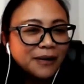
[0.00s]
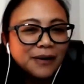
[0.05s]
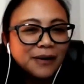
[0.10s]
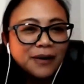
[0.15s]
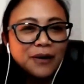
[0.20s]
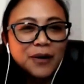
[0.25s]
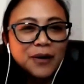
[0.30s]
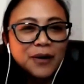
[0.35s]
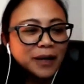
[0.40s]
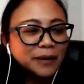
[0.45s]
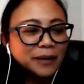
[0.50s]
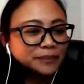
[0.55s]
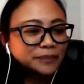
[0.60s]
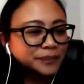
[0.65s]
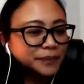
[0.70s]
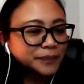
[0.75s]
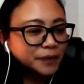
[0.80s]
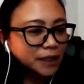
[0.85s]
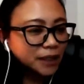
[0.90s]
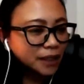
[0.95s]
Okay.
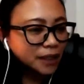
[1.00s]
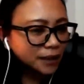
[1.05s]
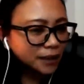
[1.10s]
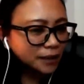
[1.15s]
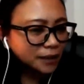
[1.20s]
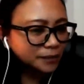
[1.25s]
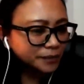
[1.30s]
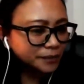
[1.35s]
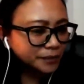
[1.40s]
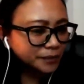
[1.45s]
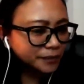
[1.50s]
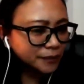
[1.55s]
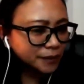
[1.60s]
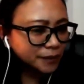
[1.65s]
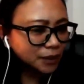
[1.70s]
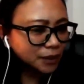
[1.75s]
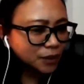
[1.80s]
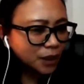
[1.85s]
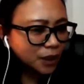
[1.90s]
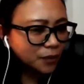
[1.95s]

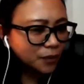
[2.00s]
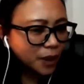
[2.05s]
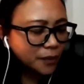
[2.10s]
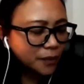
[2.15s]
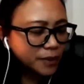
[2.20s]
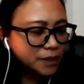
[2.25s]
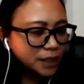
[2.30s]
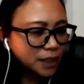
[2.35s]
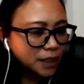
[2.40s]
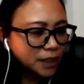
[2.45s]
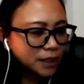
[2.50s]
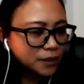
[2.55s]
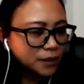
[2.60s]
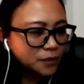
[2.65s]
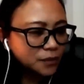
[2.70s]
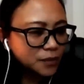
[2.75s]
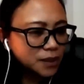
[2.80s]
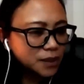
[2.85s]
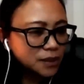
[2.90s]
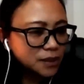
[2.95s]
Okay, where was I?
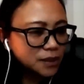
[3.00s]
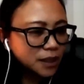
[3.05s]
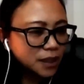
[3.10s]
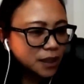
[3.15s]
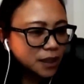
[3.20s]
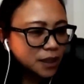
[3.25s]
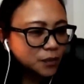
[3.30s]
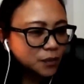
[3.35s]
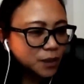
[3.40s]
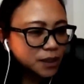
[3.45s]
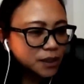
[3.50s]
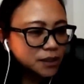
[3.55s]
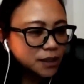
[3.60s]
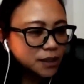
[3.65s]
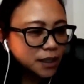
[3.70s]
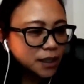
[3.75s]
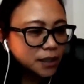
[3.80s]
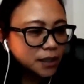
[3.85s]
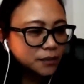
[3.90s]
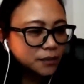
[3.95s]
One second, one
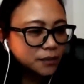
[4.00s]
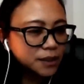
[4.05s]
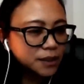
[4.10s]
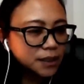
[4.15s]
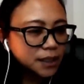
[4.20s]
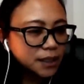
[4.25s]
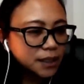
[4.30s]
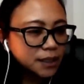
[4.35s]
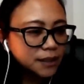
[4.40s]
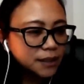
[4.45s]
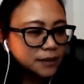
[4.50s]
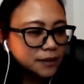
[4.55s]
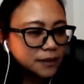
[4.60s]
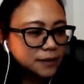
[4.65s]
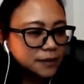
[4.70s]
second, one second.